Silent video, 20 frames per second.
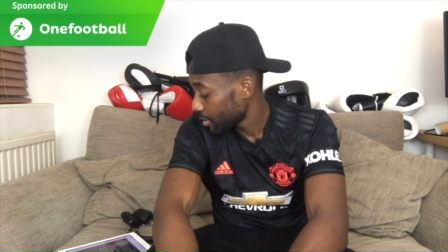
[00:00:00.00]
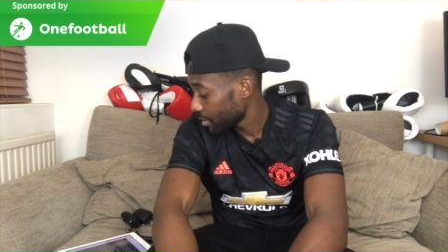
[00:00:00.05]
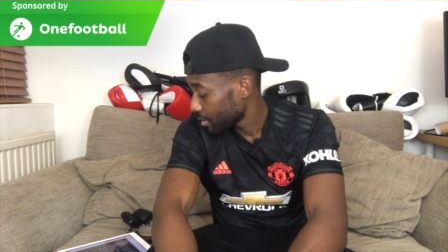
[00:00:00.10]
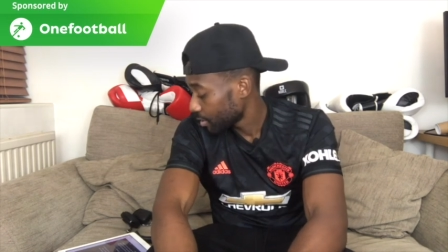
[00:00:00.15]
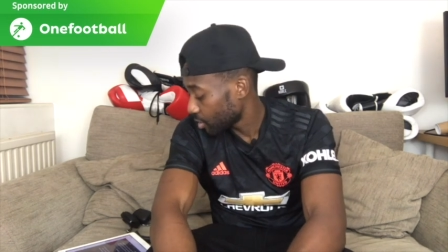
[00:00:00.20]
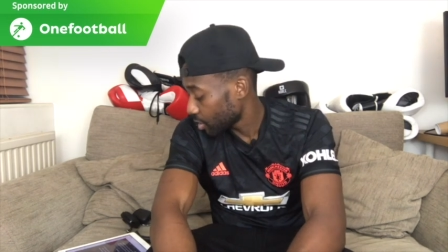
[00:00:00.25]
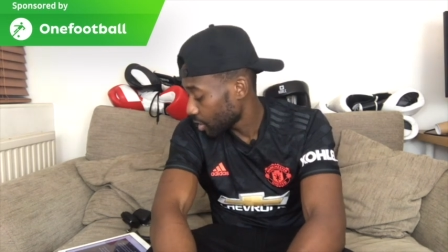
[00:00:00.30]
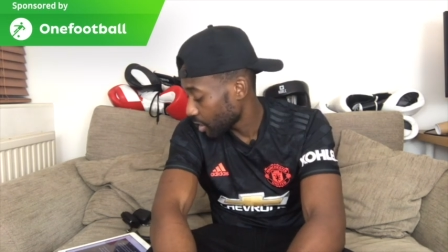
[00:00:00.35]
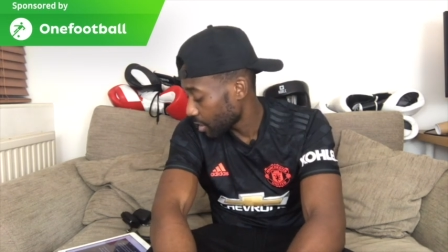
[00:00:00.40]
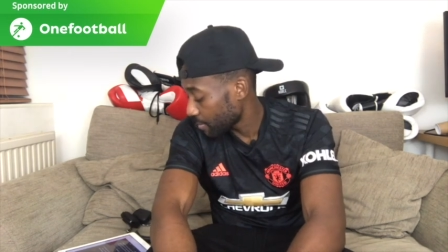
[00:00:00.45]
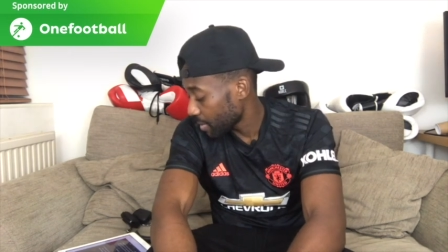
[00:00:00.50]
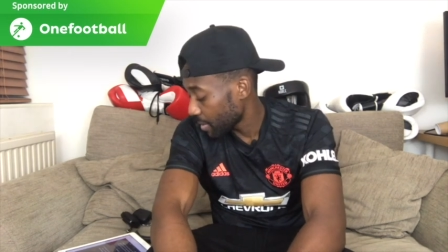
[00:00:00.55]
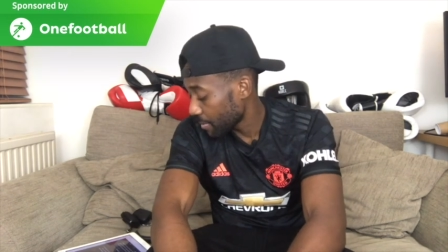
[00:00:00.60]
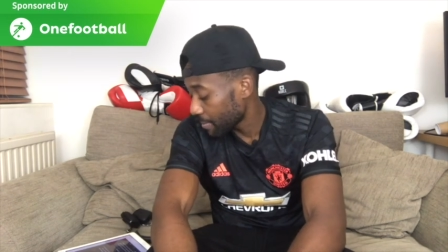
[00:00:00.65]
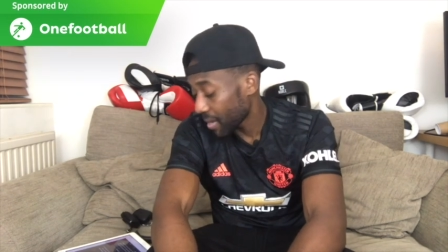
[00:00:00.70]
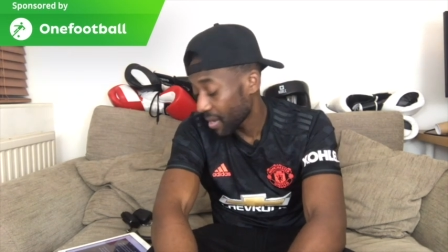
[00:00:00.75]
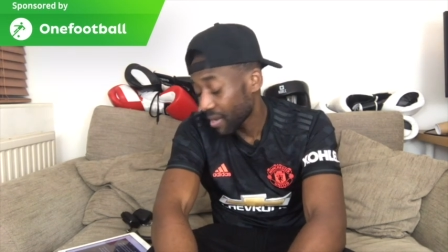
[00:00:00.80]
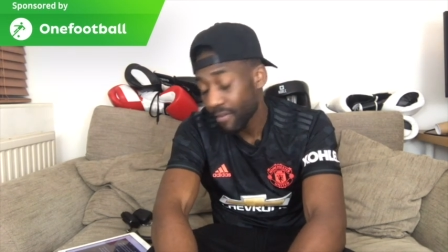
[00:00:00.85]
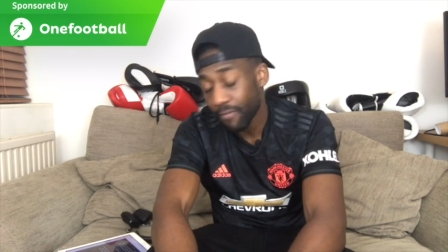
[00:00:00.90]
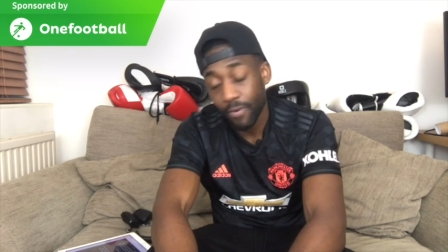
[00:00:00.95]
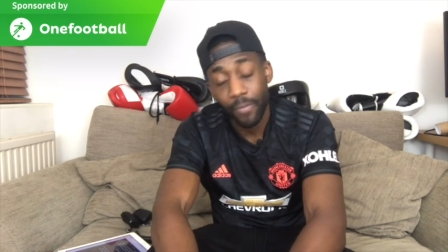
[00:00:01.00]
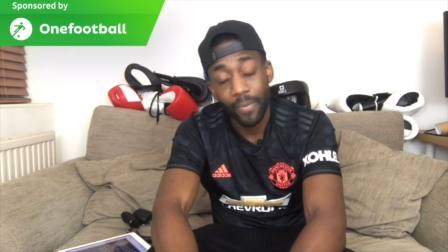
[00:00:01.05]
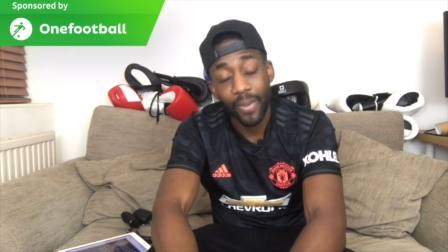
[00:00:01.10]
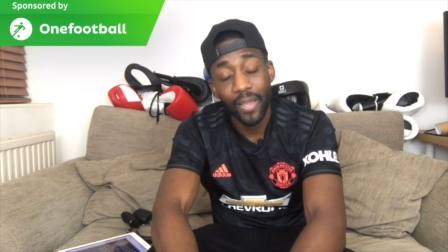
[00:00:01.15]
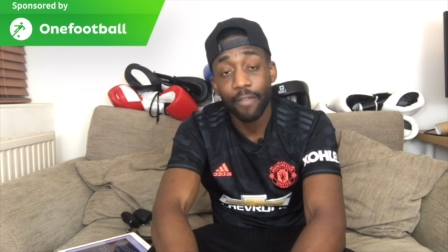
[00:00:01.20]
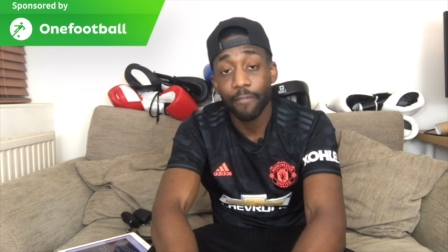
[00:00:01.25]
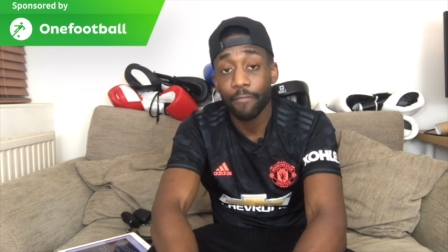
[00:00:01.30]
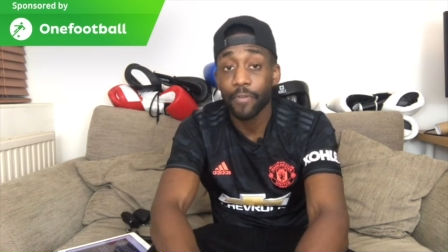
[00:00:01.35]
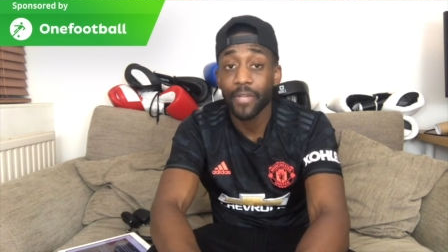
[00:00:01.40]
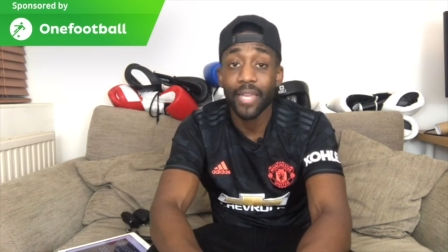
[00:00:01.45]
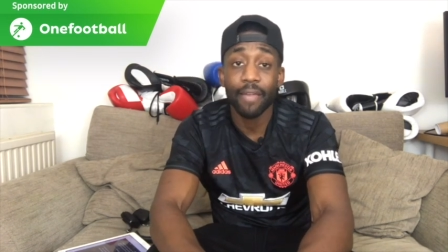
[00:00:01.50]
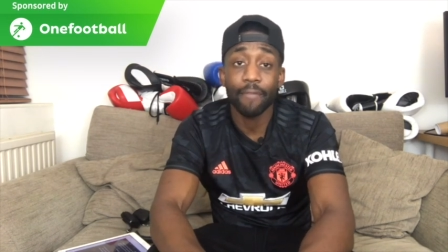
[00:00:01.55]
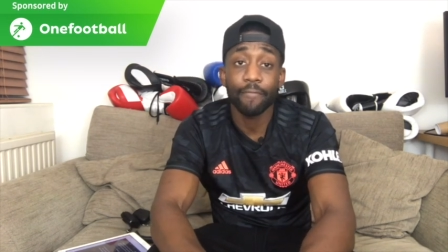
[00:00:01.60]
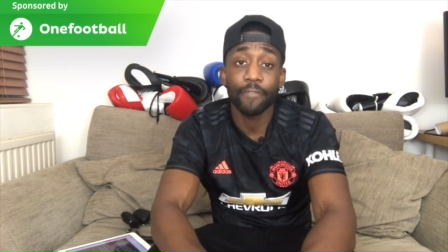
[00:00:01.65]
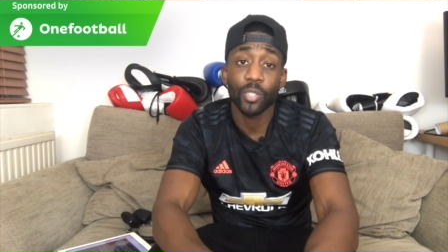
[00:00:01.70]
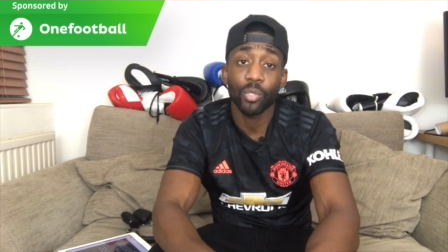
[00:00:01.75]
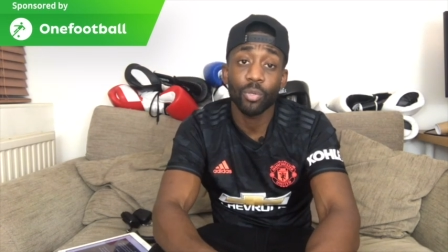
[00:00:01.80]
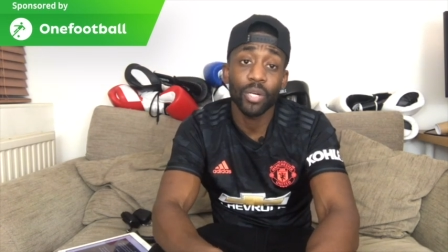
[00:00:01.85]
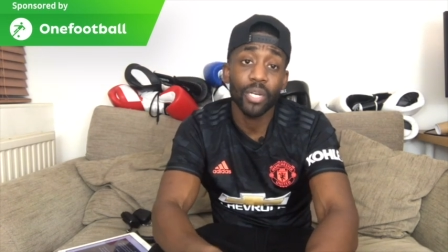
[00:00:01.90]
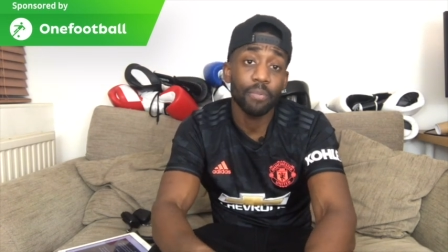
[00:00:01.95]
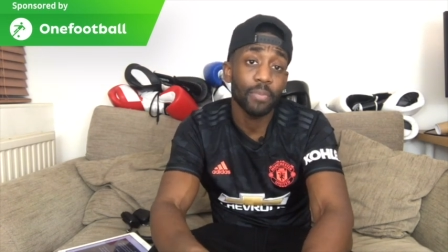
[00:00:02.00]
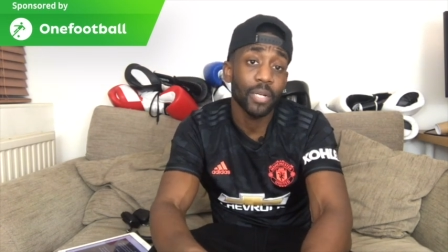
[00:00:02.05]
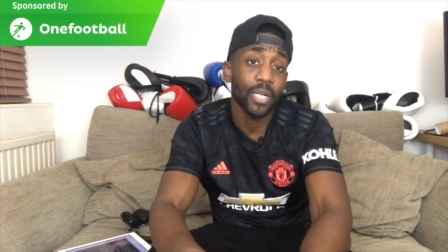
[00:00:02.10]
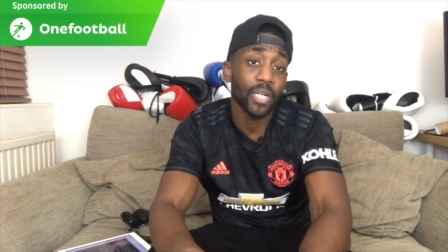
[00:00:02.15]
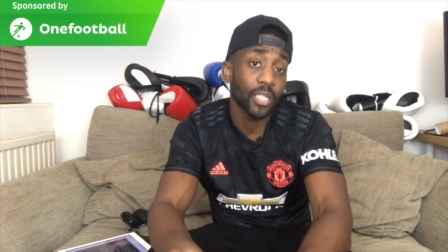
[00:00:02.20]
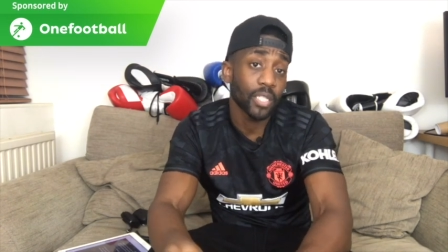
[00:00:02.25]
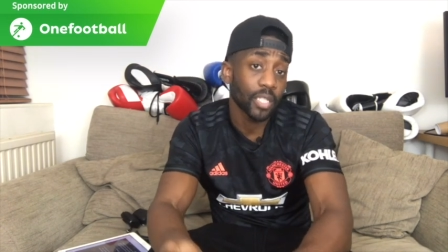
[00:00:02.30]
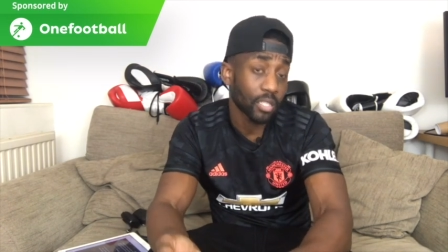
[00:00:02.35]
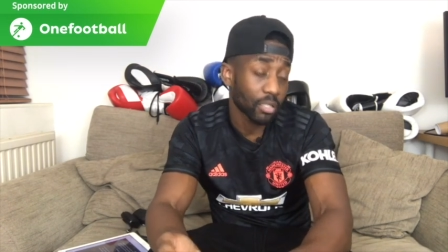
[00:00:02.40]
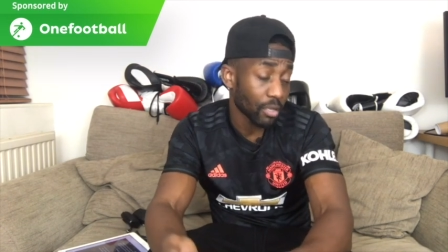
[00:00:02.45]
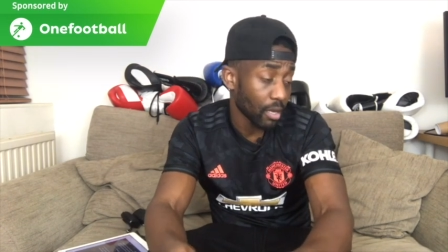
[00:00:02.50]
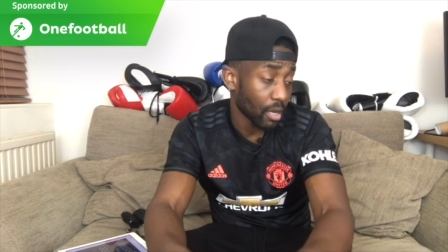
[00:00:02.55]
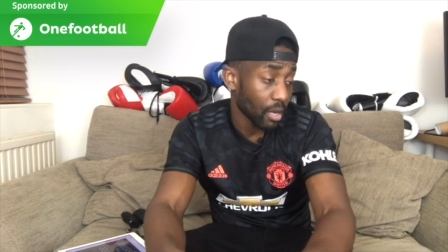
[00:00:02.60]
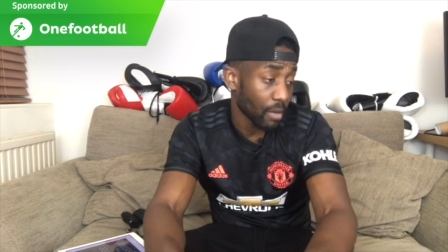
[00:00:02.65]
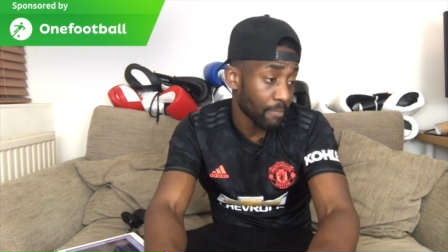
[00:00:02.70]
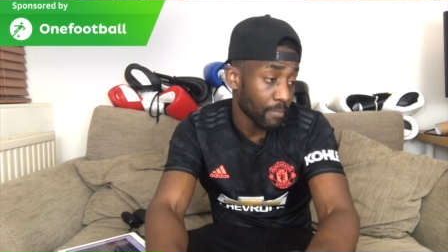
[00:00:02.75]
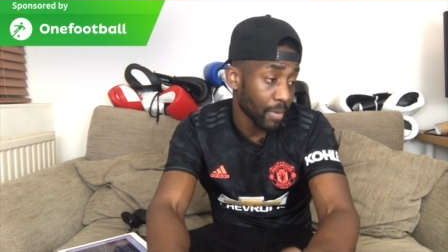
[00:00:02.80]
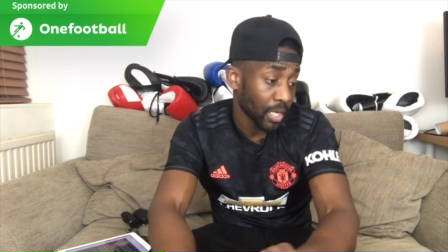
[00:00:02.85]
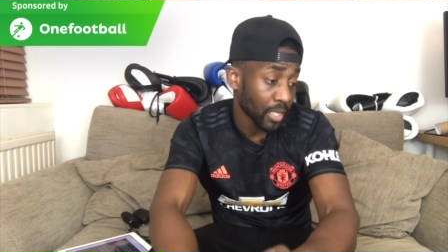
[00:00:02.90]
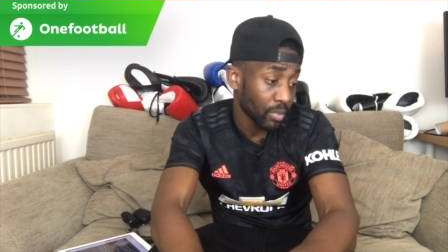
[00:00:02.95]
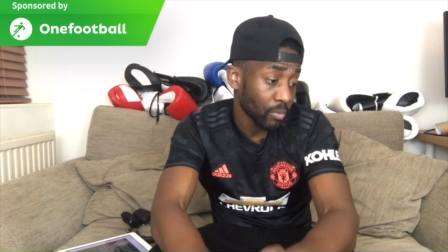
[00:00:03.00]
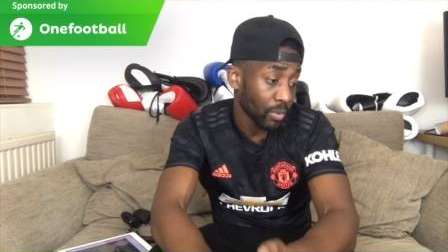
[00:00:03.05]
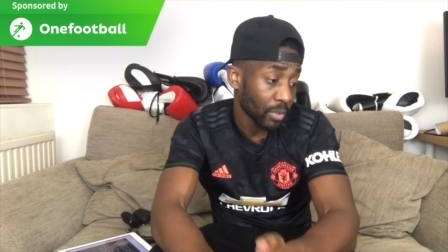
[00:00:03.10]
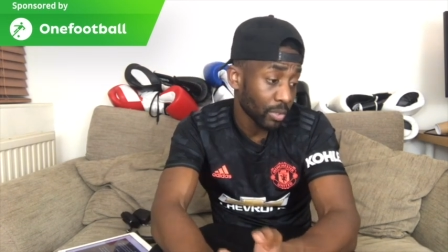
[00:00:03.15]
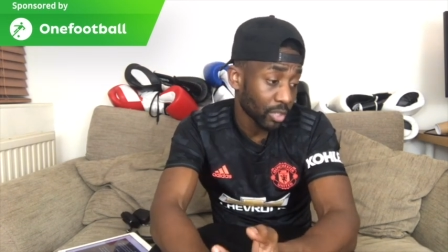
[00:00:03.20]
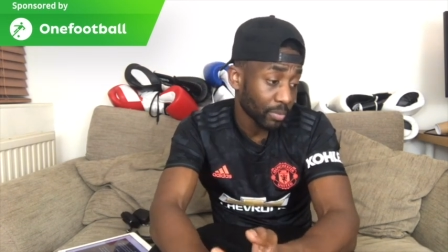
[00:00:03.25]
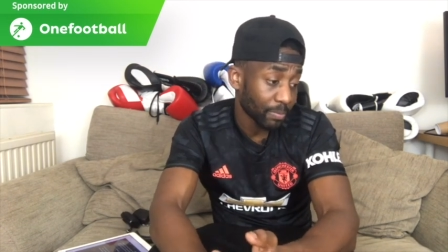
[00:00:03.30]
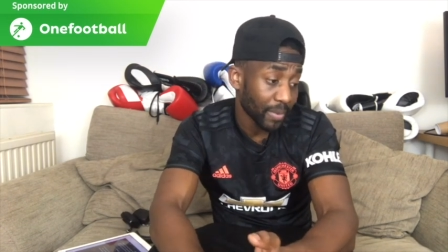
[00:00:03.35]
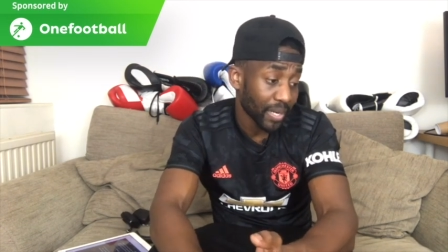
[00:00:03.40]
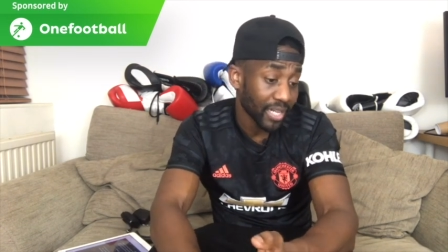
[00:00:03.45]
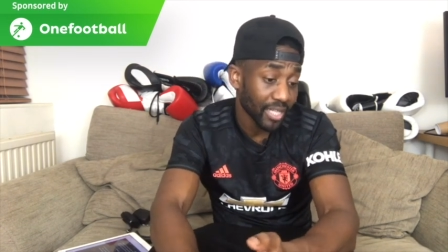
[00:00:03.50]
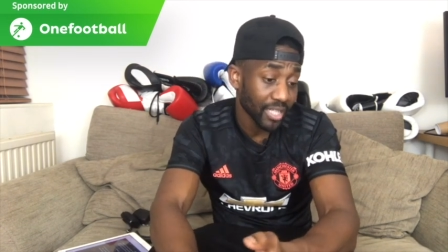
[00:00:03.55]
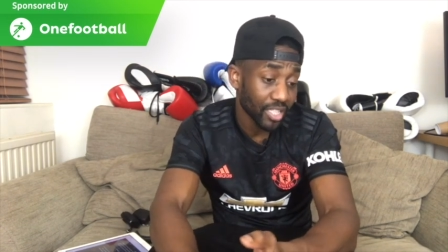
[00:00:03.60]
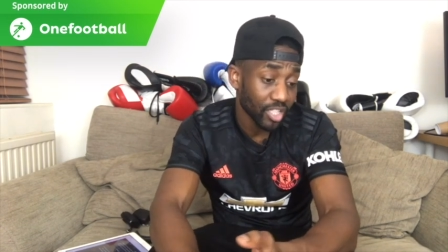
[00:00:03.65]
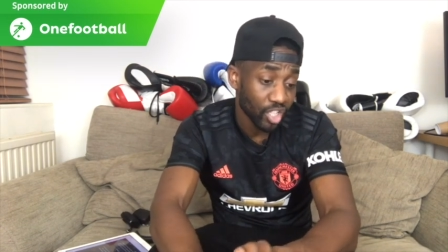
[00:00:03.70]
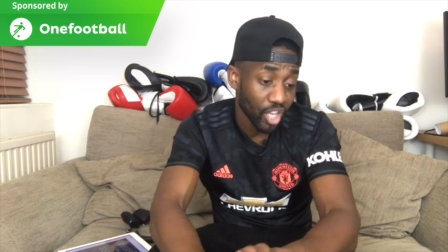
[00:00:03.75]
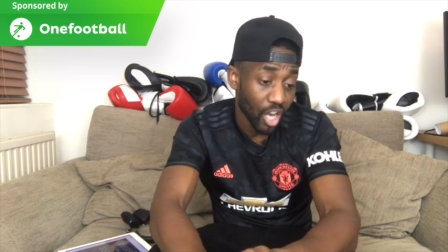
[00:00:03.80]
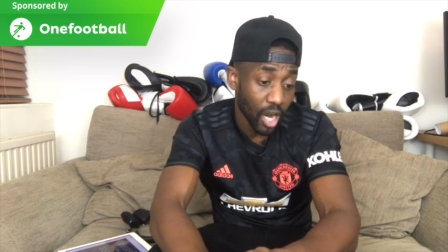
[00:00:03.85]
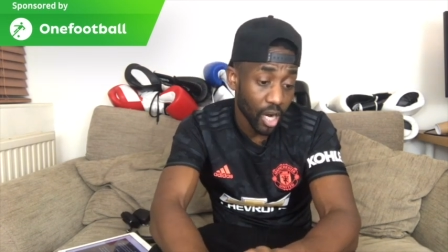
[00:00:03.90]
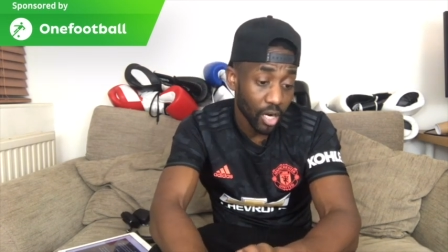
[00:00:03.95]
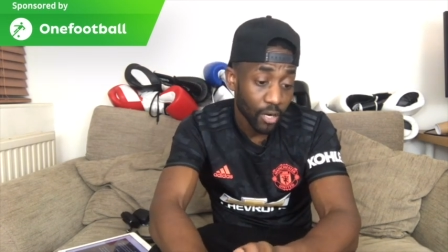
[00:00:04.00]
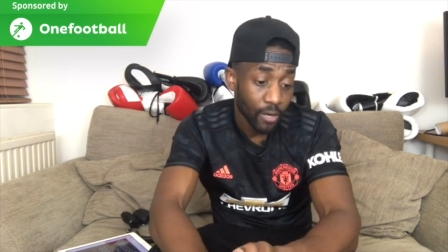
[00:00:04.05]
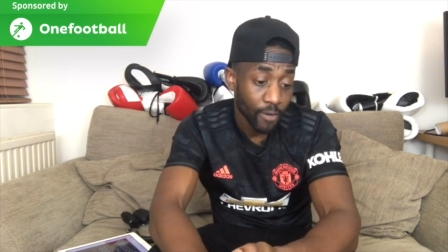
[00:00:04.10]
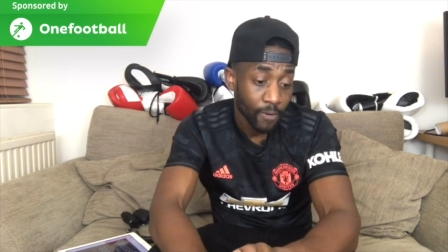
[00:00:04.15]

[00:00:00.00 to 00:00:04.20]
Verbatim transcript: Do you know what I mean? But either way, if we get him for 20 million, it's uh, money well spent. He's young.